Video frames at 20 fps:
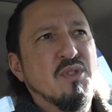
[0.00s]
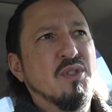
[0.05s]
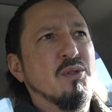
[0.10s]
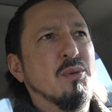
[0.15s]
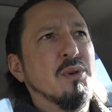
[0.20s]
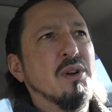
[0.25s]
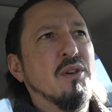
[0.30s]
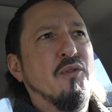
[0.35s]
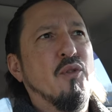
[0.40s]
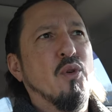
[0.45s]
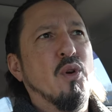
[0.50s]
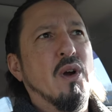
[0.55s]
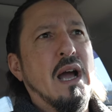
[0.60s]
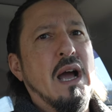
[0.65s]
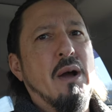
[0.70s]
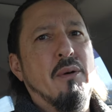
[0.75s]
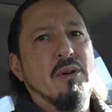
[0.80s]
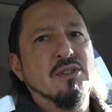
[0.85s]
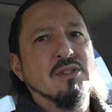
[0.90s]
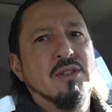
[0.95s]
three or four
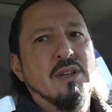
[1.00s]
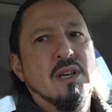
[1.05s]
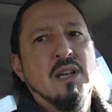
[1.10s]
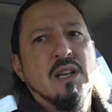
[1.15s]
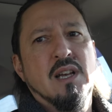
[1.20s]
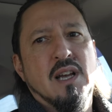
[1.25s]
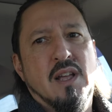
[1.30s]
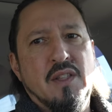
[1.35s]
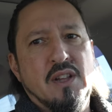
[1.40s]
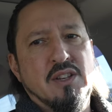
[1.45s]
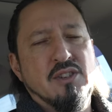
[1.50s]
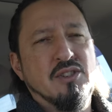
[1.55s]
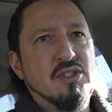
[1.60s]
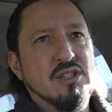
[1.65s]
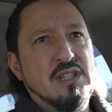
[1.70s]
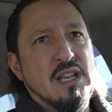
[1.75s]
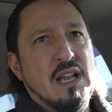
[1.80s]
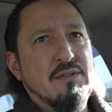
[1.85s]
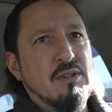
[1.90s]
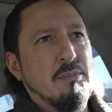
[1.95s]
hours, and then you
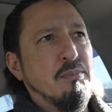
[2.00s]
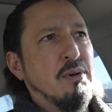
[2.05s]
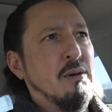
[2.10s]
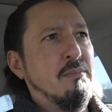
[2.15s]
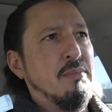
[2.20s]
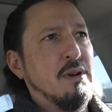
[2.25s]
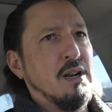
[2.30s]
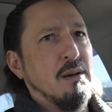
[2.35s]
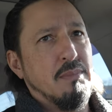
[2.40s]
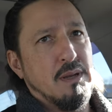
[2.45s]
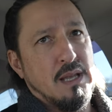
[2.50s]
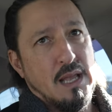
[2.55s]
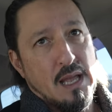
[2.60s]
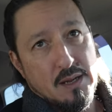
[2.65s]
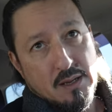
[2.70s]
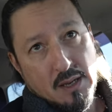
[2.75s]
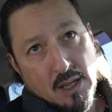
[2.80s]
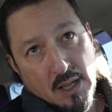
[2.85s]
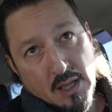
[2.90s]
just have to pump it up again.